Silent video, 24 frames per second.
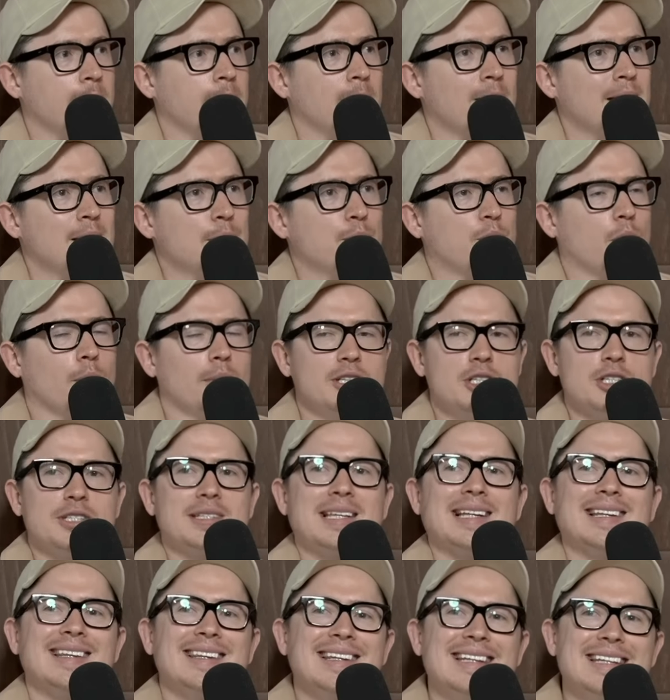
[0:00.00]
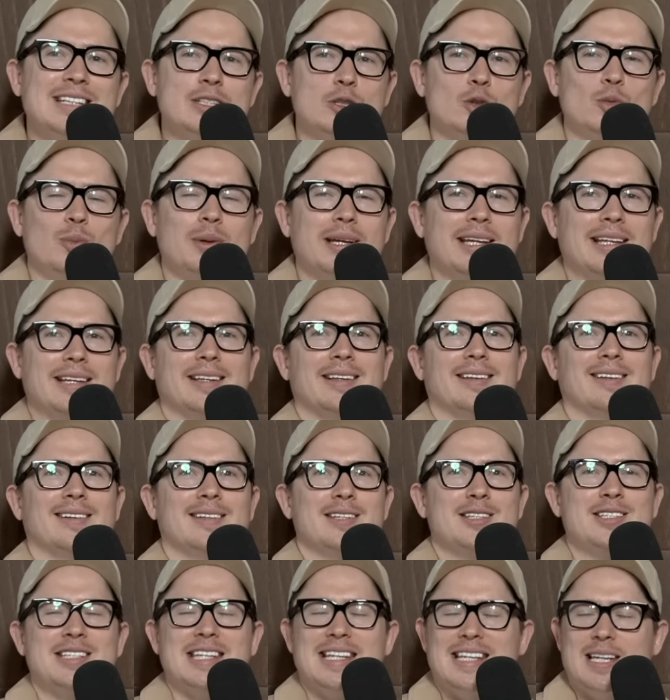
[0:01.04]
Okay. Probably just a little bit
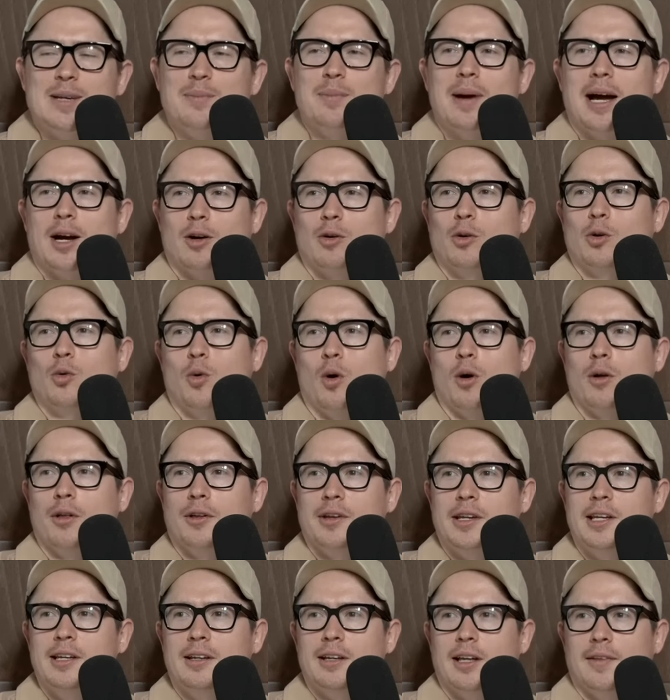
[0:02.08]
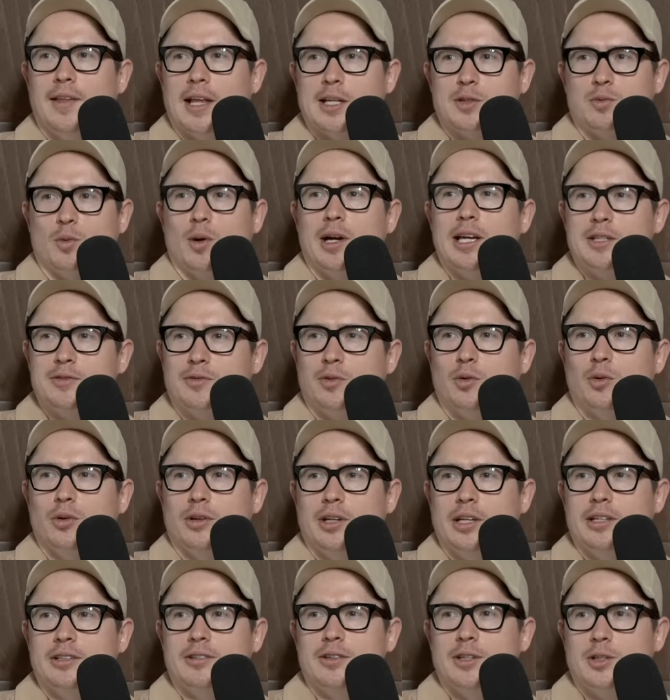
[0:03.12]
sitting back on quality, and that's why he's
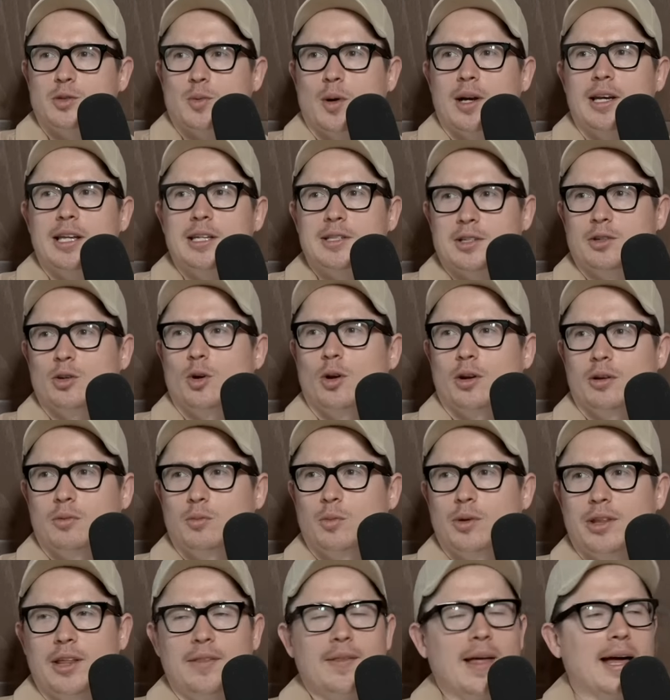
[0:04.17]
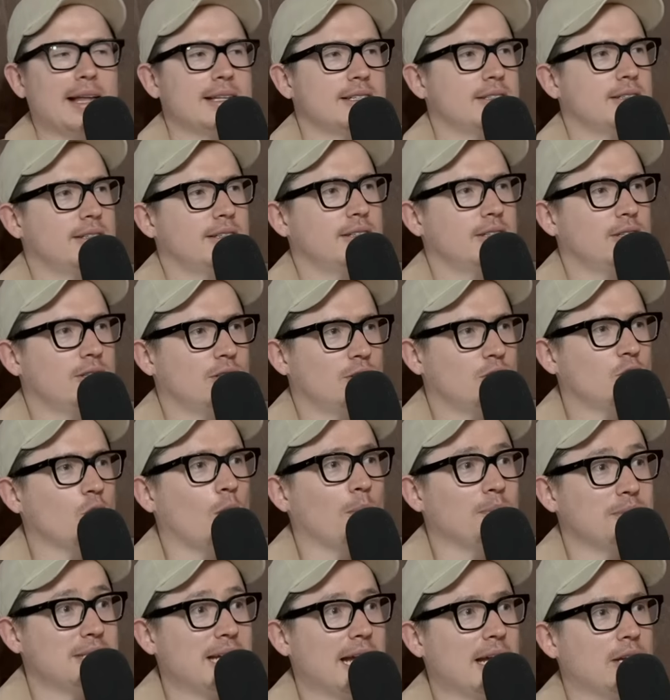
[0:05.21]
fallen into the 20s and not within that
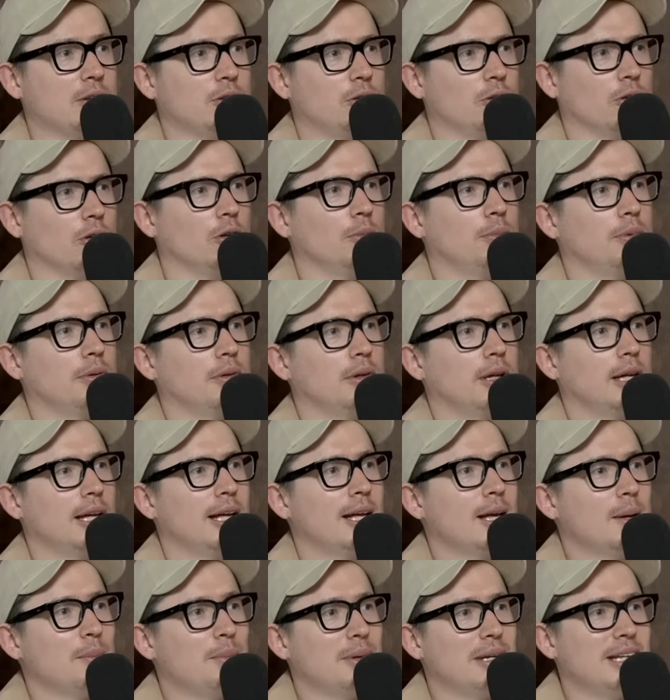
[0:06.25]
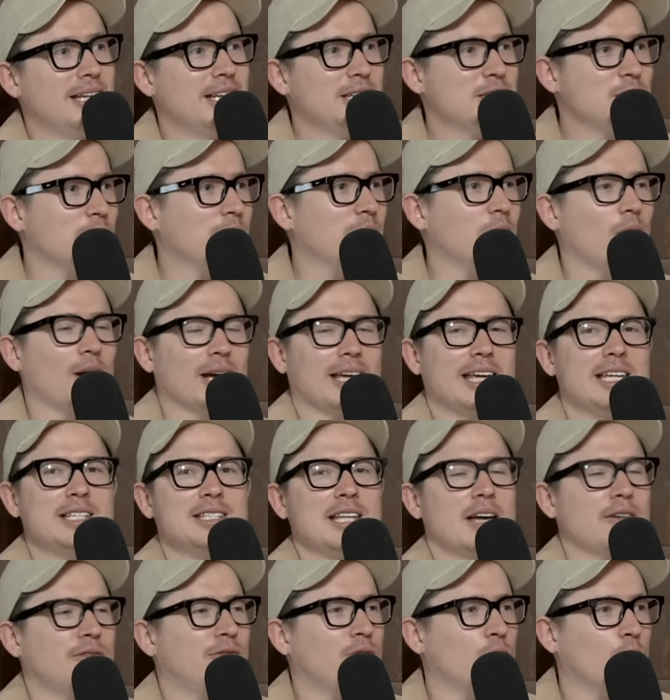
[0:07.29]
top 10 group. Yeah. But he is a like
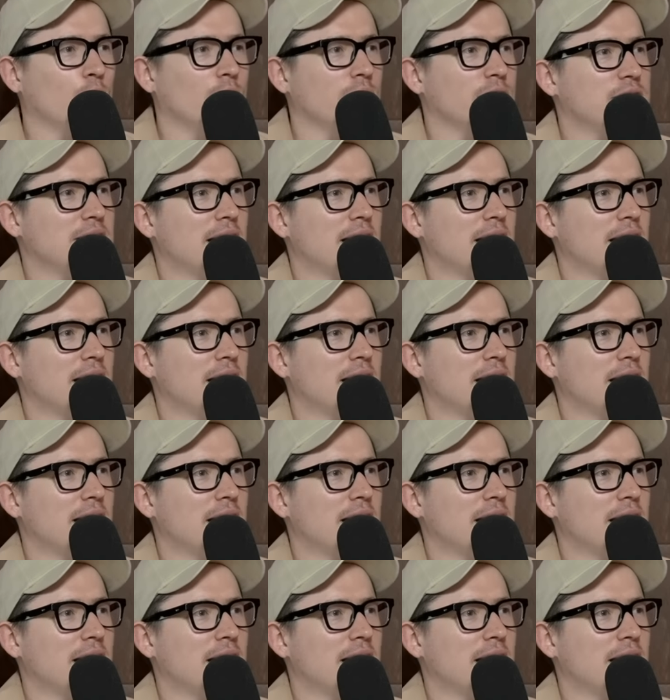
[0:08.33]
he's that forward of